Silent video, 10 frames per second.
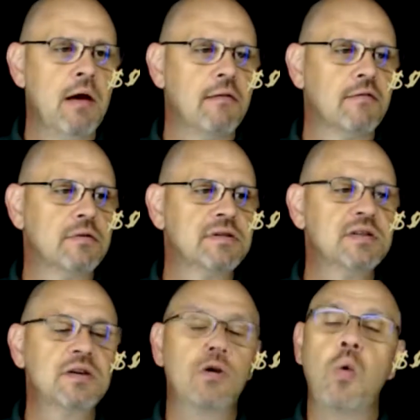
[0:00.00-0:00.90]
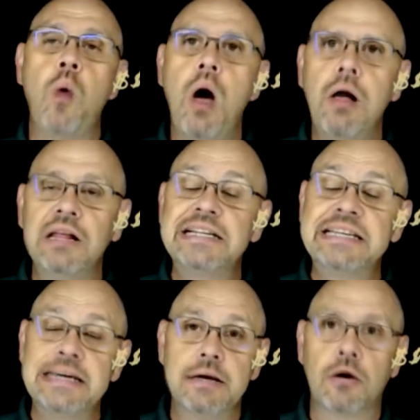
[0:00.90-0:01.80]
versus
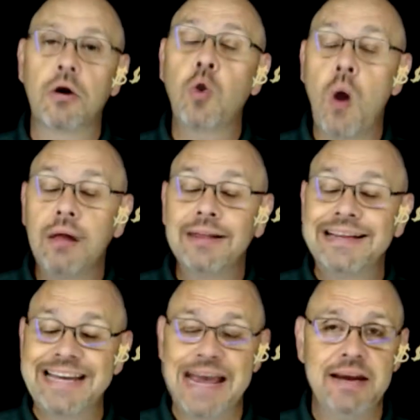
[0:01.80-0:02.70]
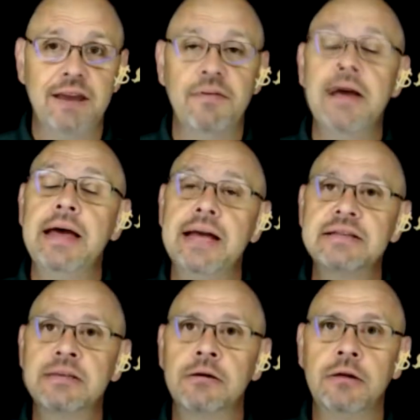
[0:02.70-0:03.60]
quality or qualitative.
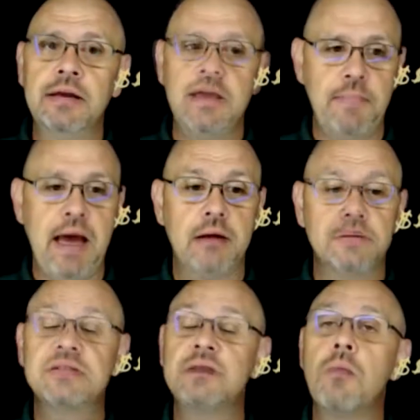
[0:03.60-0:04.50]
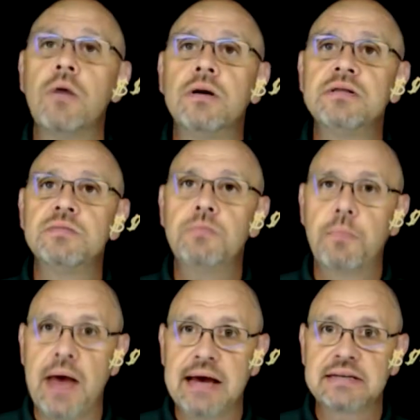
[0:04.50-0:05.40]
It's literally about someone's
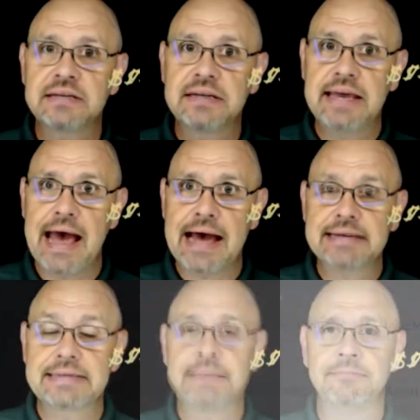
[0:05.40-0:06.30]
best guess.